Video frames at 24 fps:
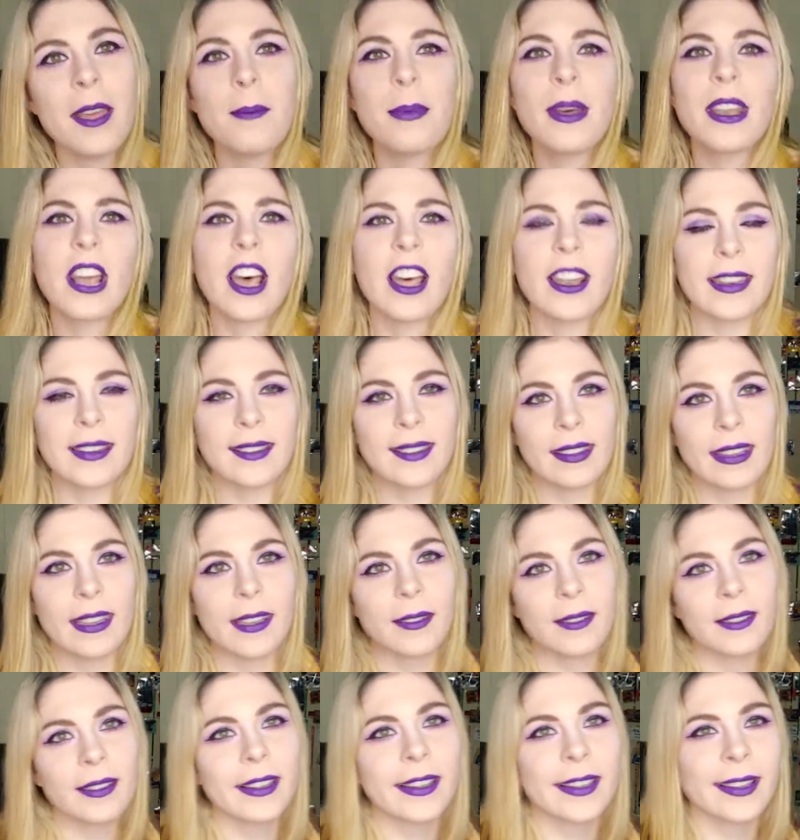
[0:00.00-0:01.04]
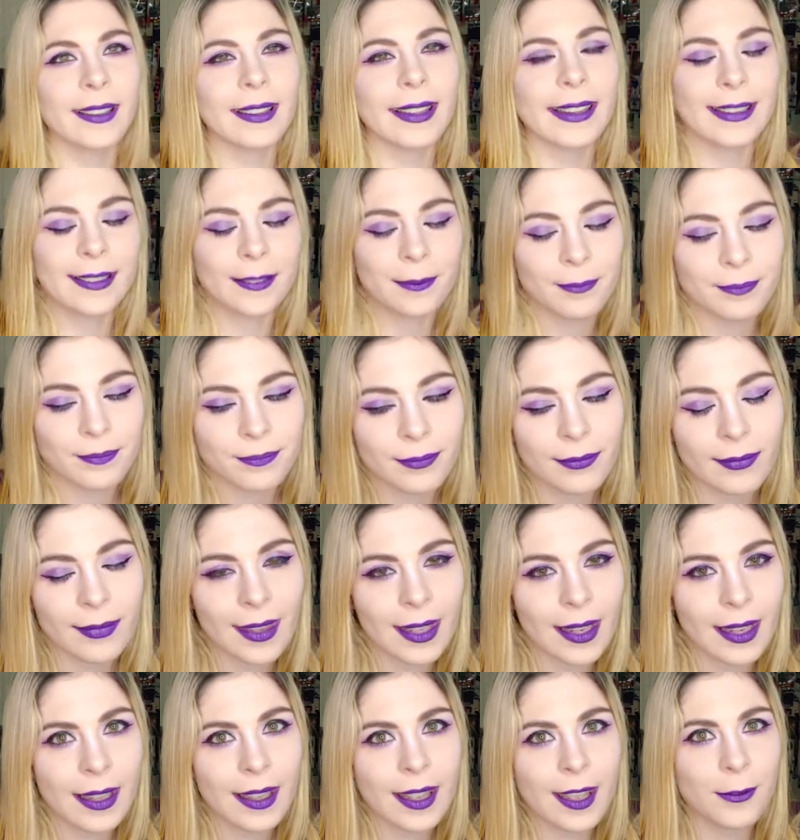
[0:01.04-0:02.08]
But honestly,
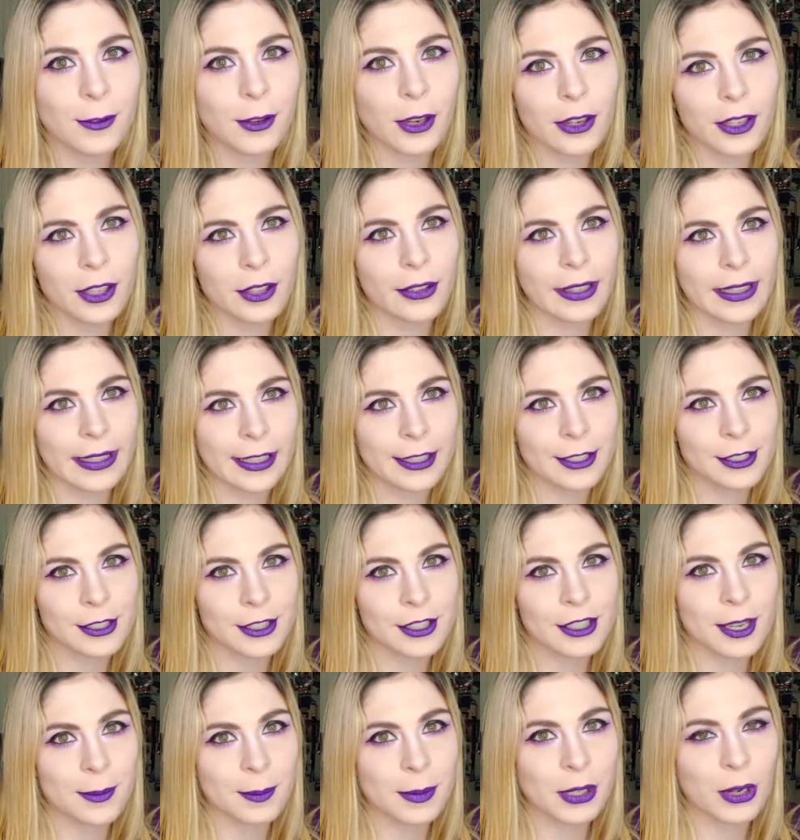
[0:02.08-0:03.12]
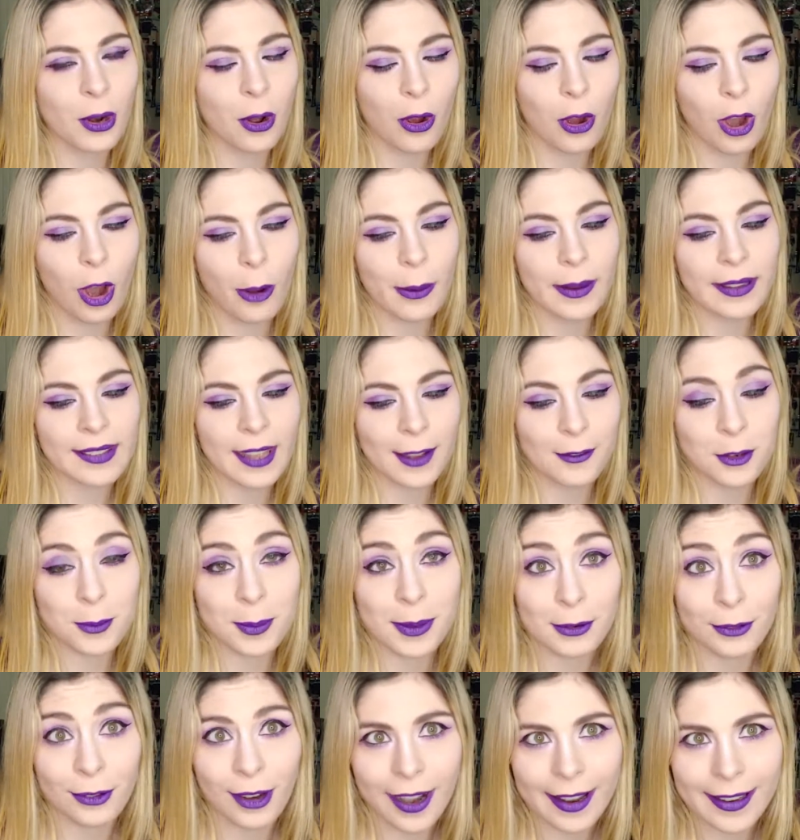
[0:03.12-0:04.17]
if you're in a relationship, you don't always have to
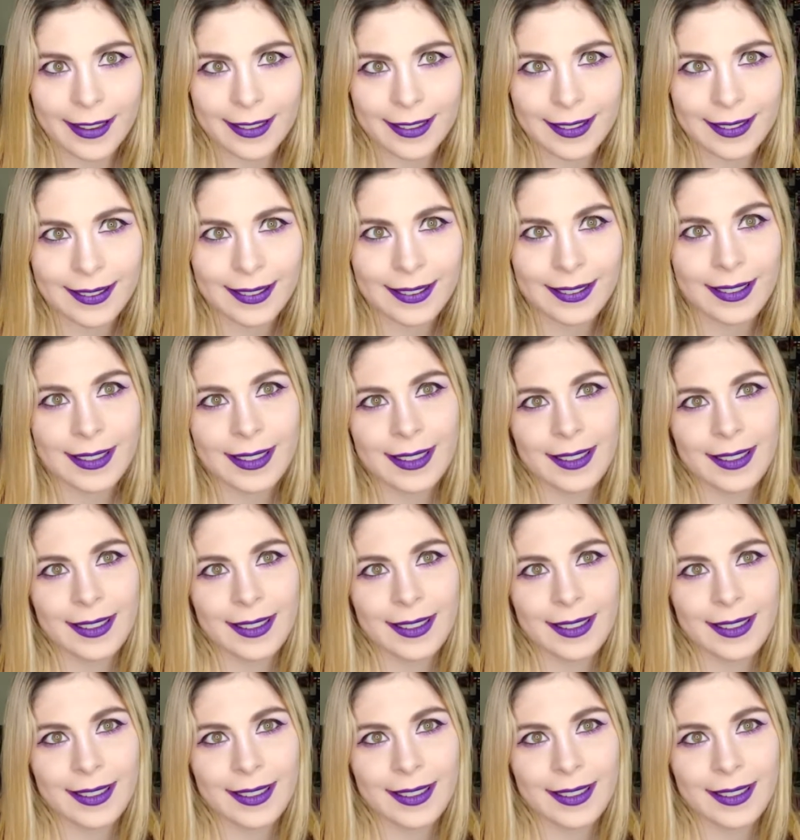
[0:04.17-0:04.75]
be right.